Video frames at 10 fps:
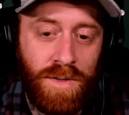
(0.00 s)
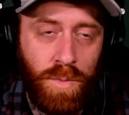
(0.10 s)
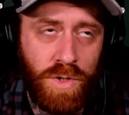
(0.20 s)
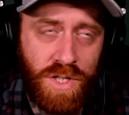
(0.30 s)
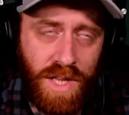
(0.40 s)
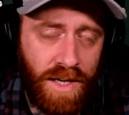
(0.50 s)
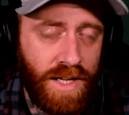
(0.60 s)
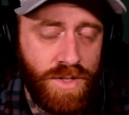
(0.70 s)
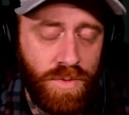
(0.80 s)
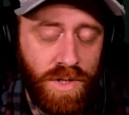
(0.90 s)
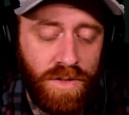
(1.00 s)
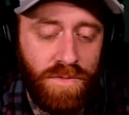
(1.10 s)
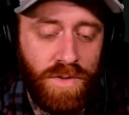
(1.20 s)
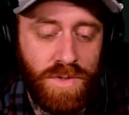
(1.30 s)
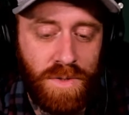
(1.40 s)
which then gets really
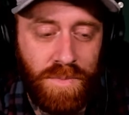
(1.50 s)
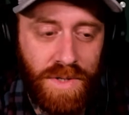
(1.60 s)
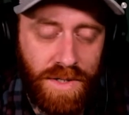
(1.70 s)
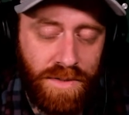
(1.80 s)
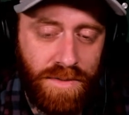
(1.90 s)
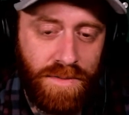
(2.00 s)
confusing, but